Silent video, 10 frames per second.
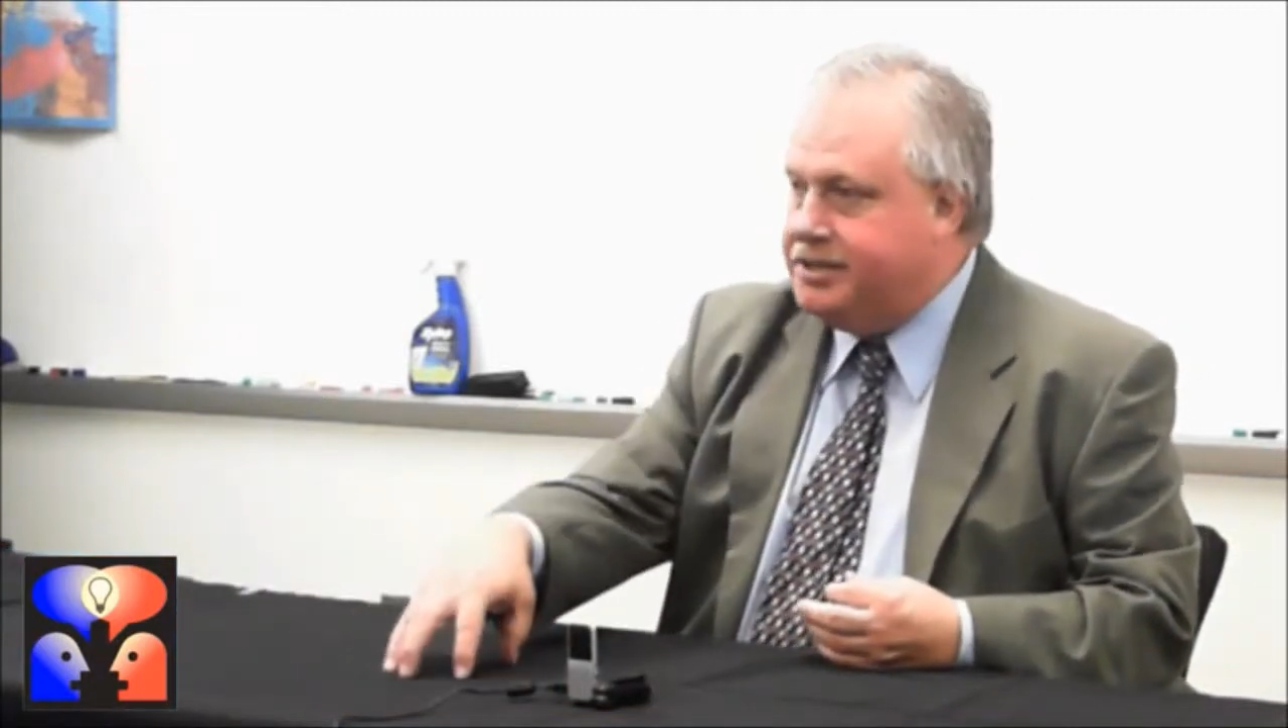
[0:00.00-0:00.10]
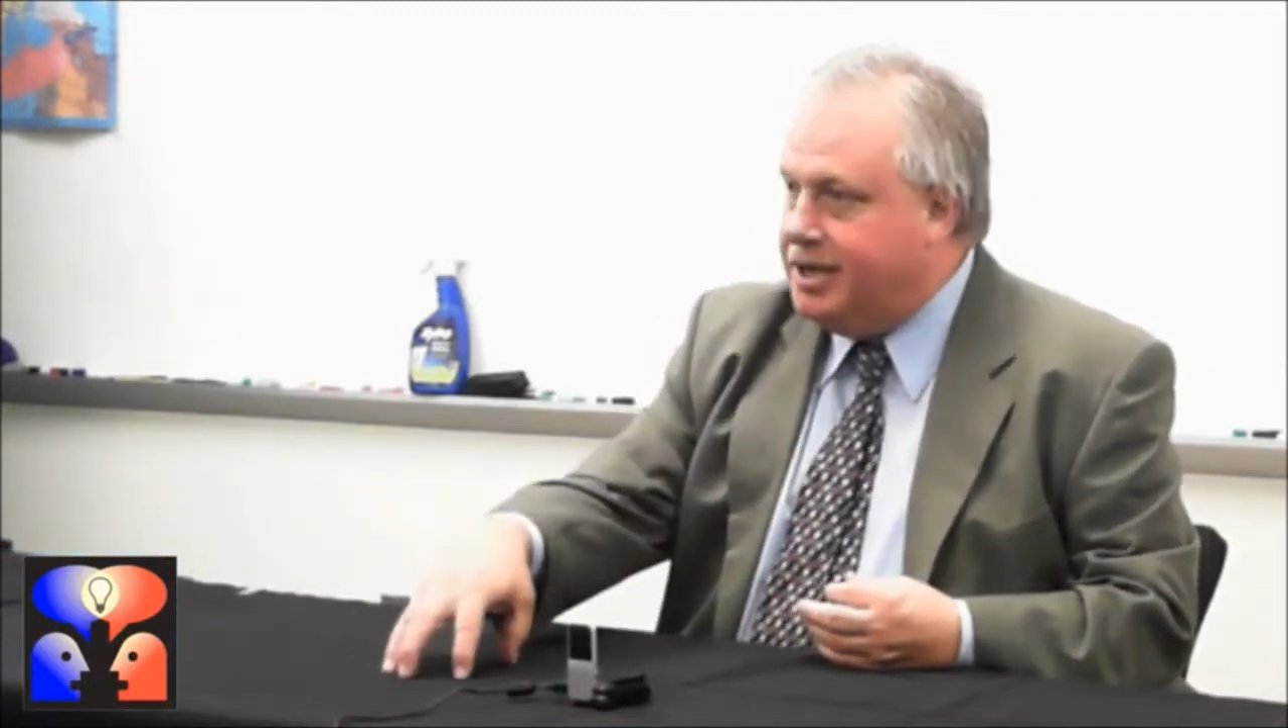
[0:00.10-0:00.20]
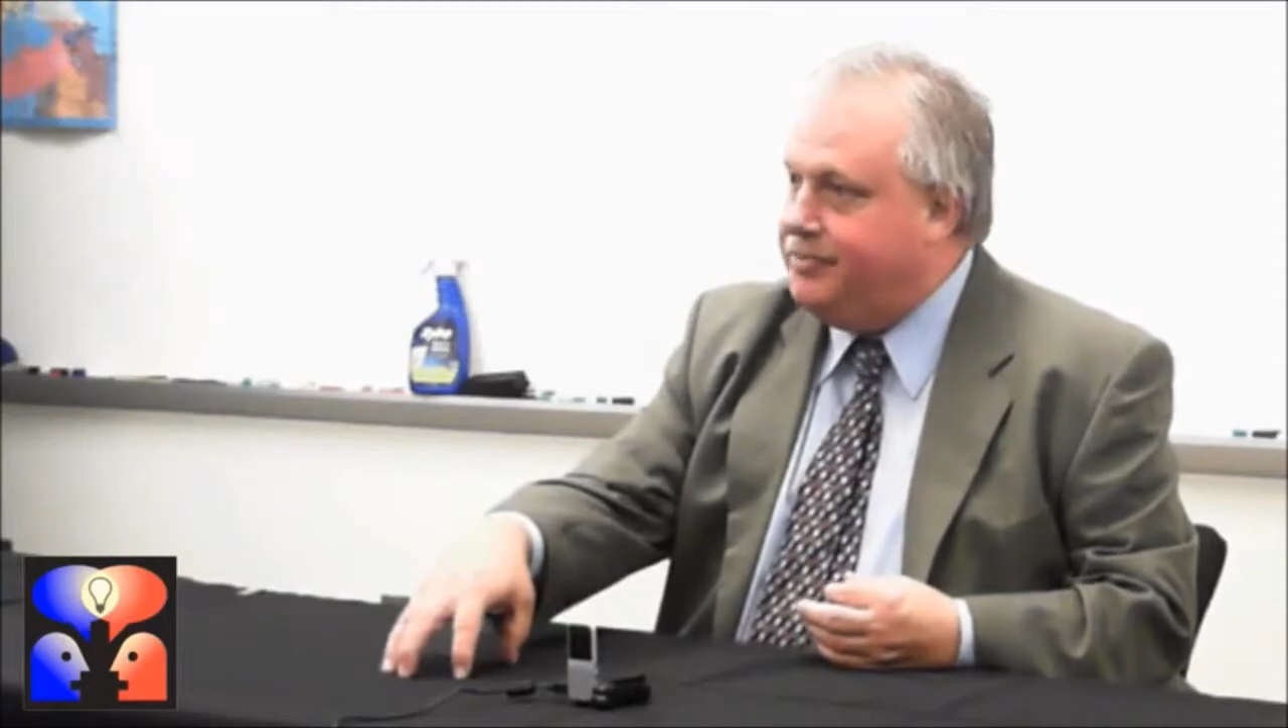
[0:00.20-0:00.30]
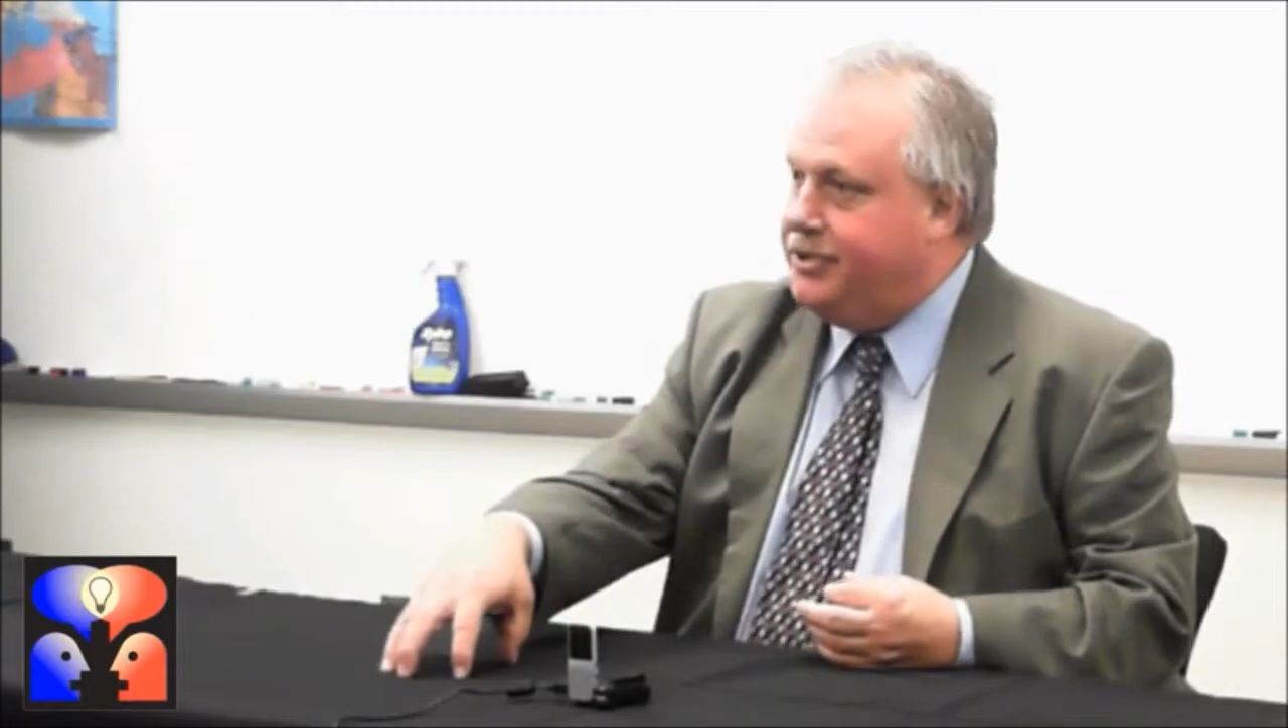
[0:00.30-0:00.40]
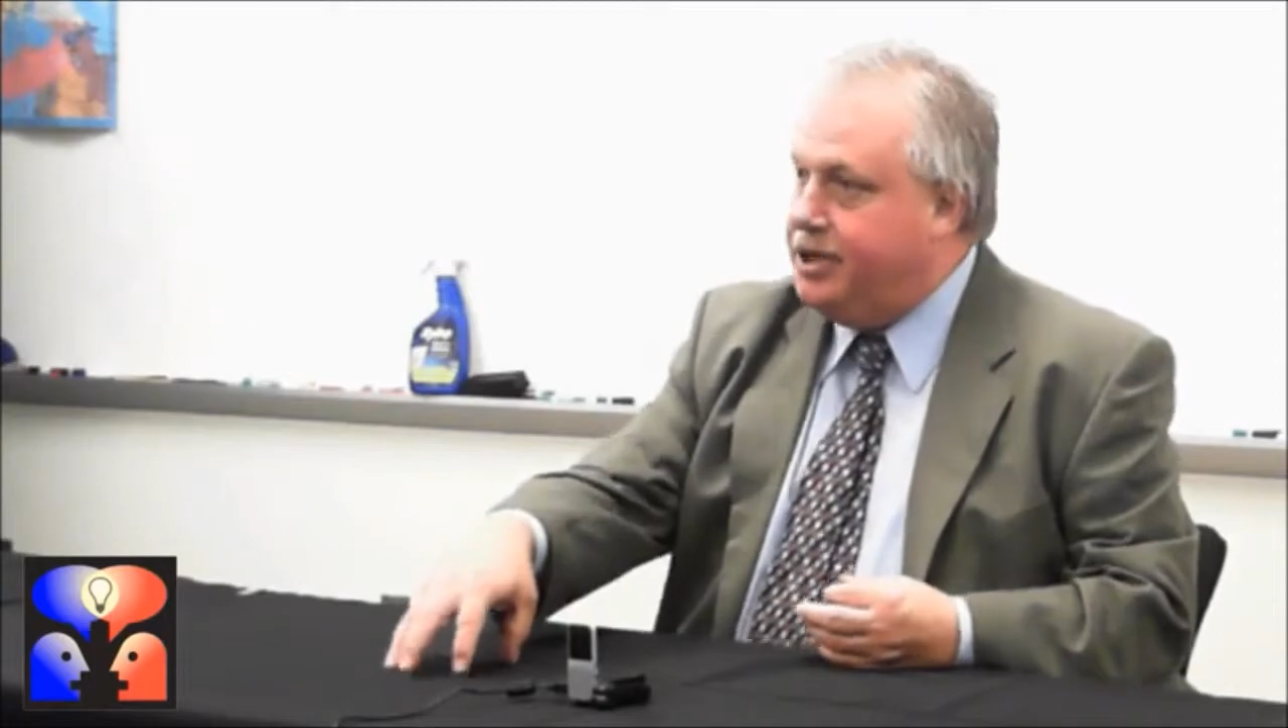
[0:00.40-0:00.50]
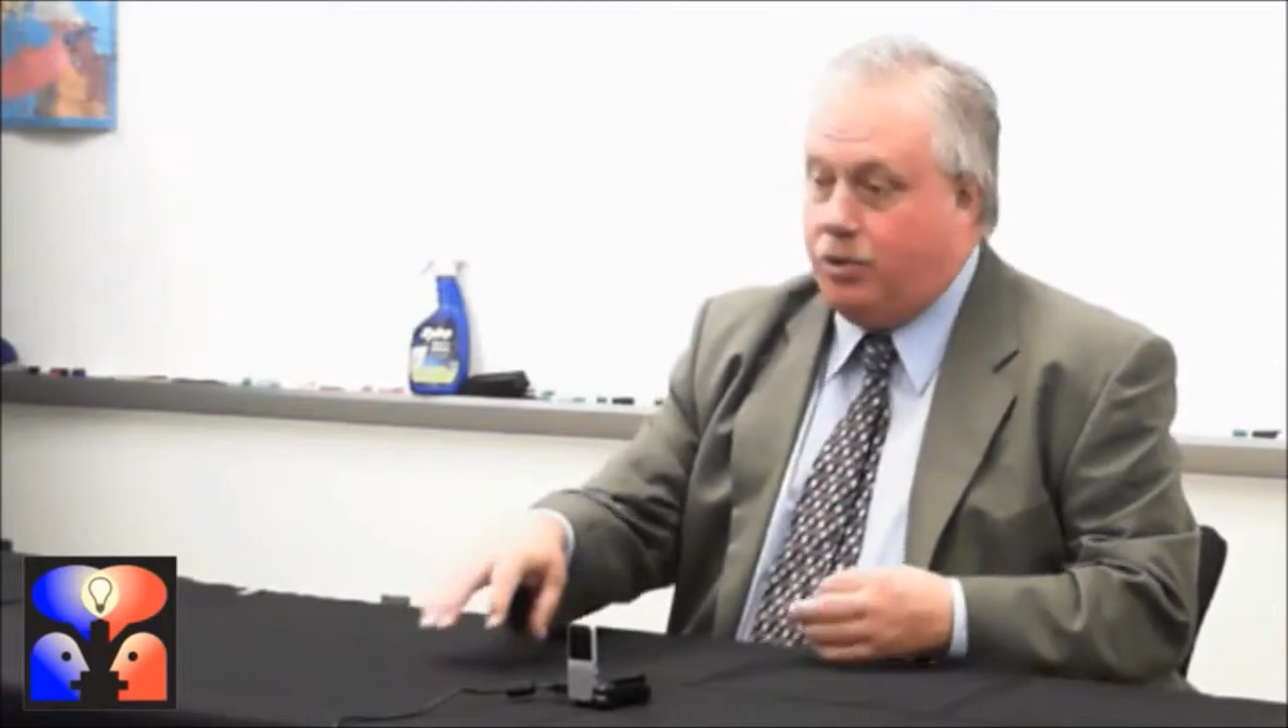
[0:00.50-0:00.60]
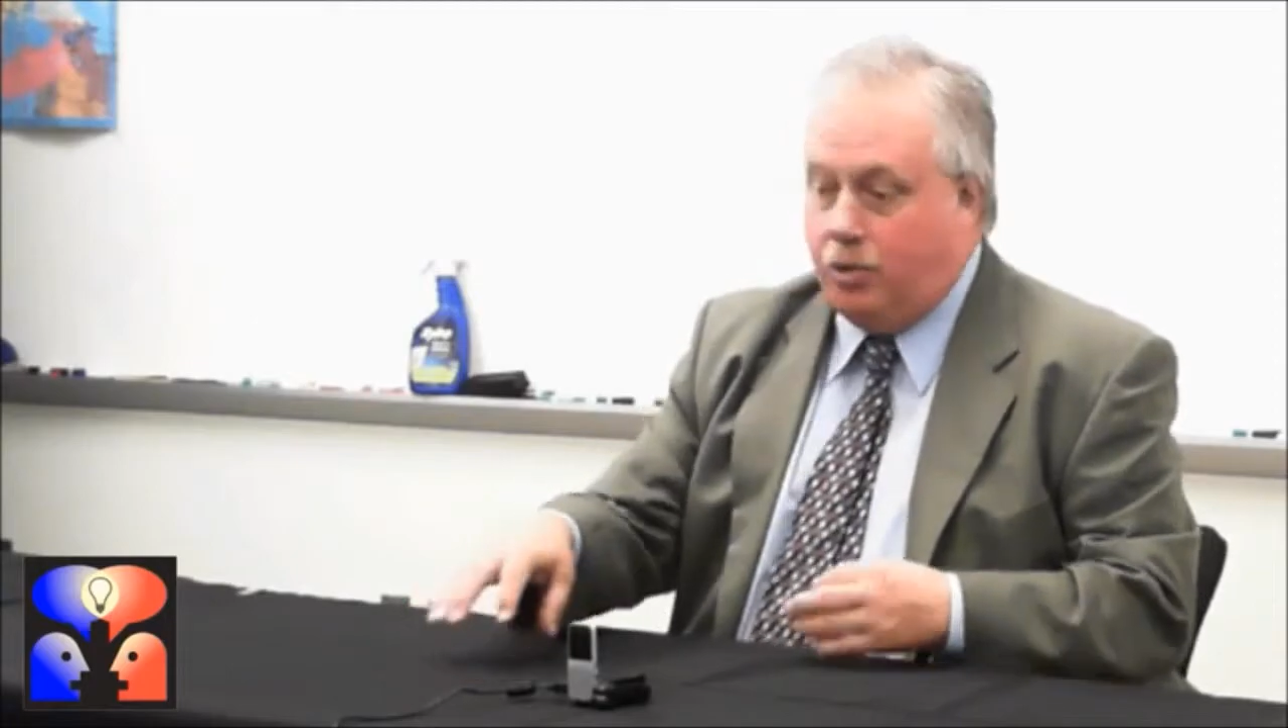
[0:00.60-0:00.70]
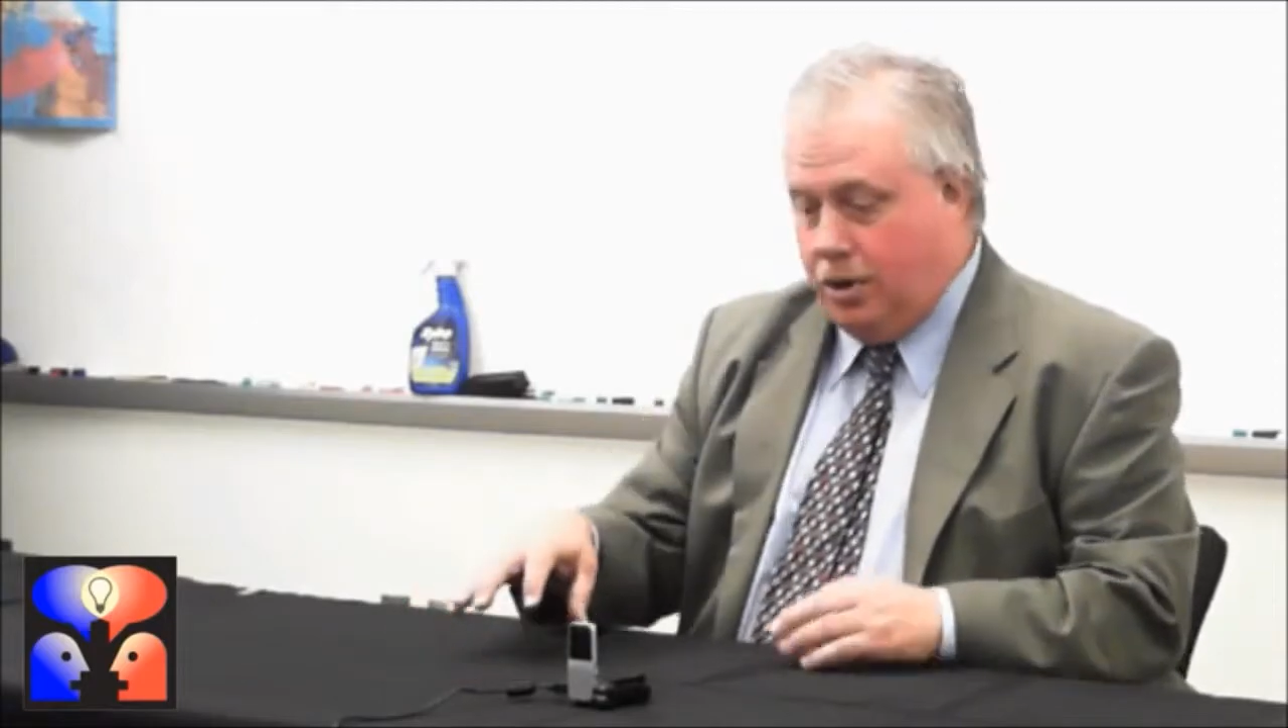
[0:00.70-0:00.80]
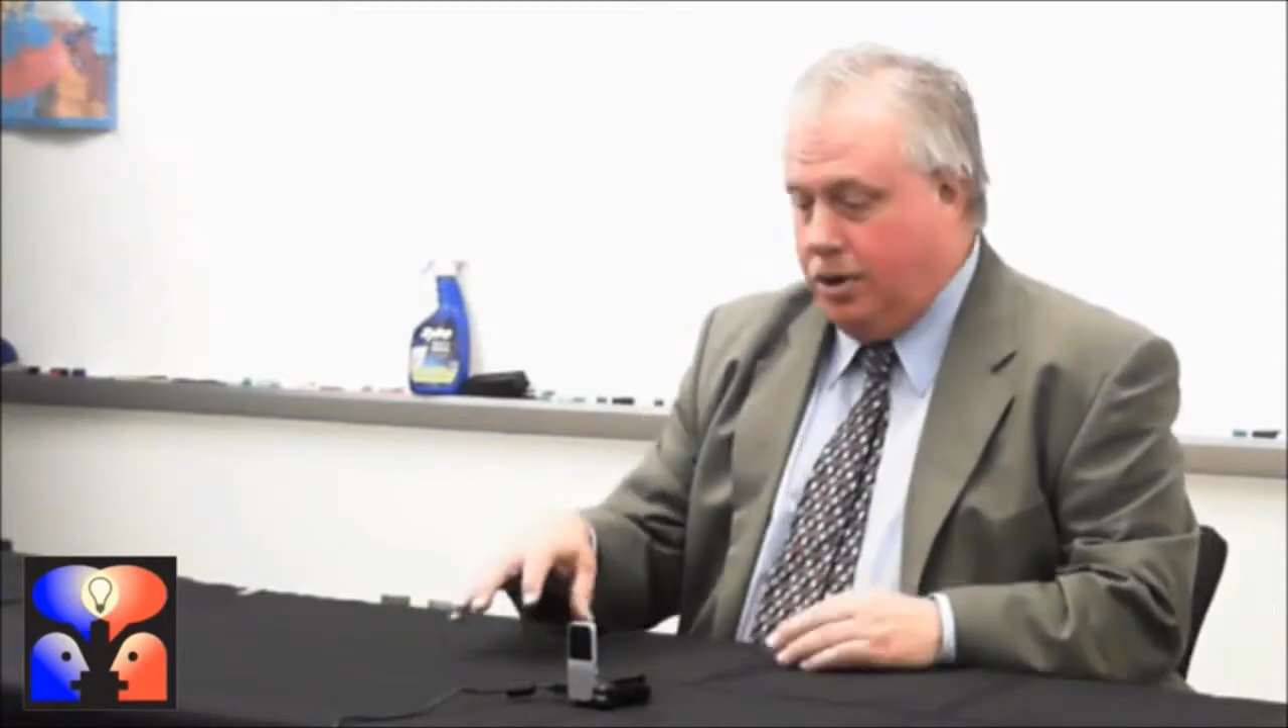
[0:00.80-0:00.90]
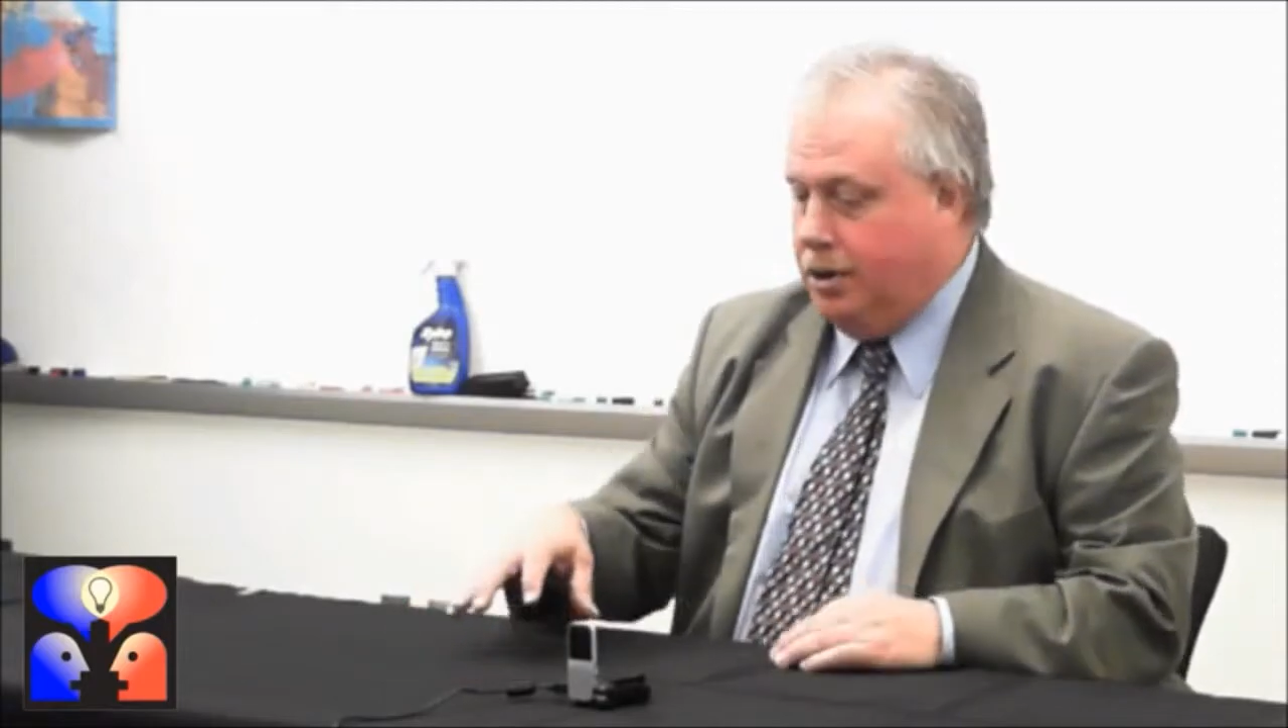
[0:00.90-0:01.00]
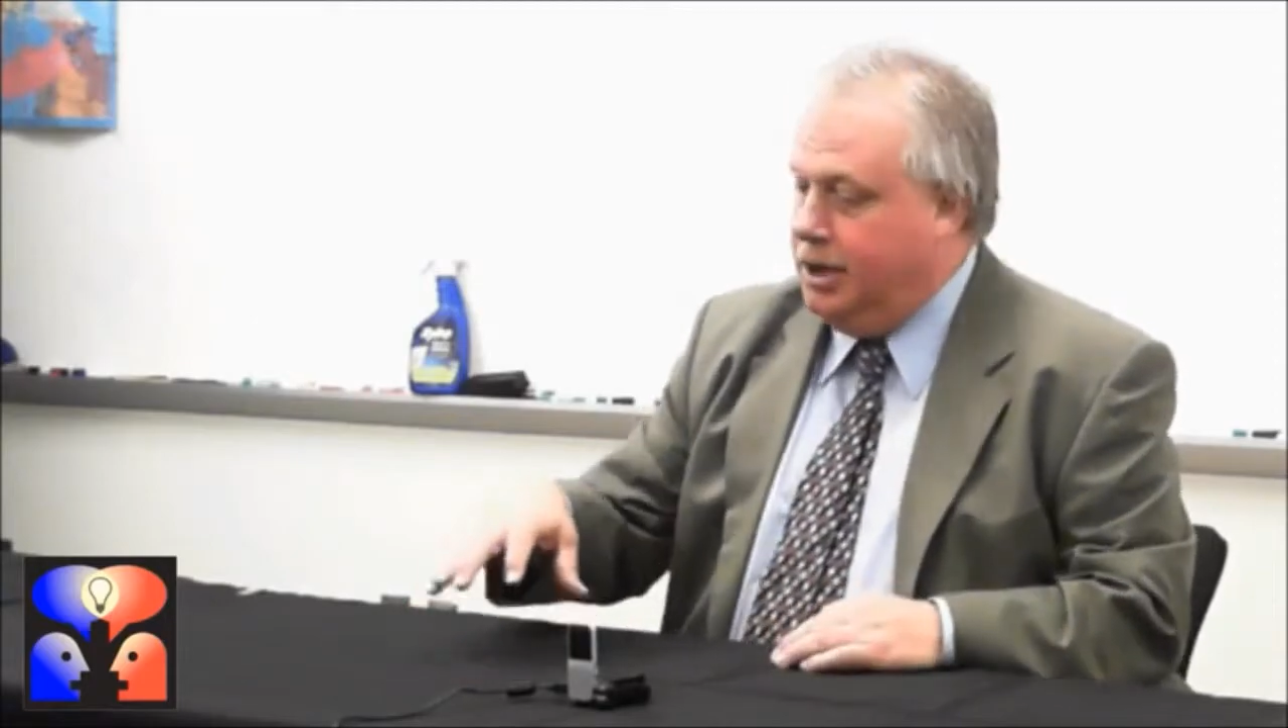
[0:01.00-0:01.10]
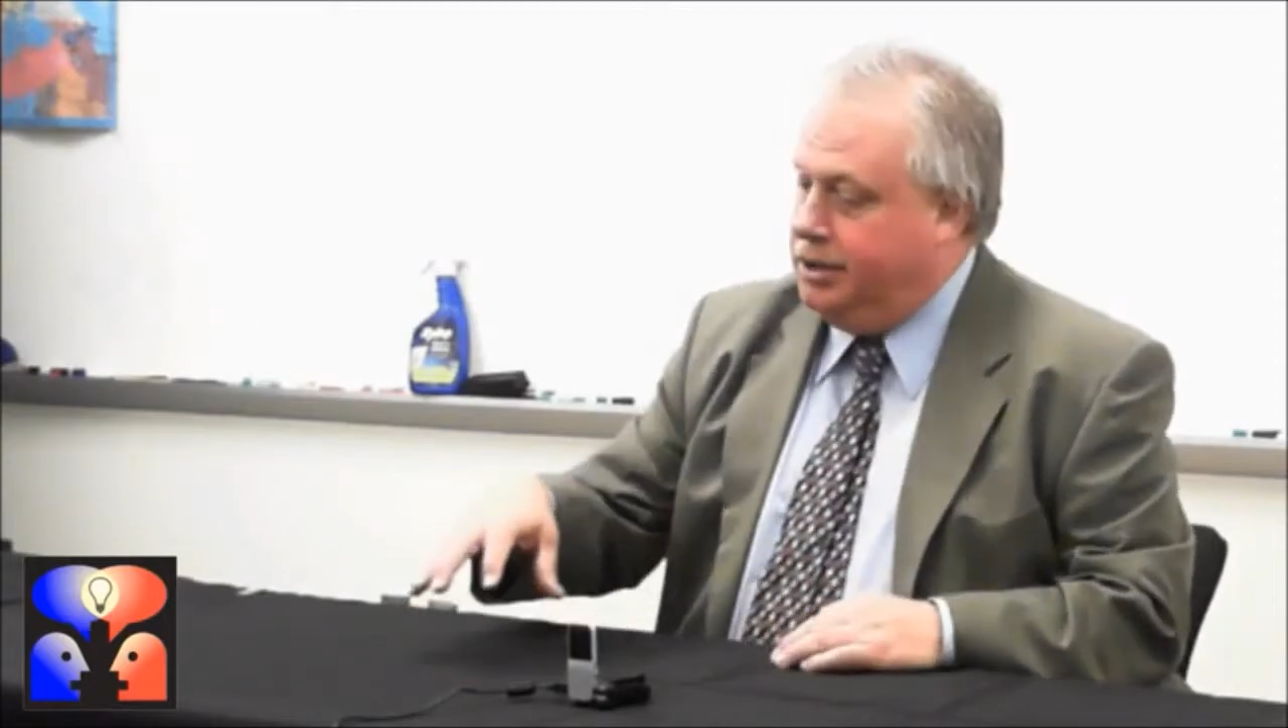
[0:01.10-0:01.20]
something or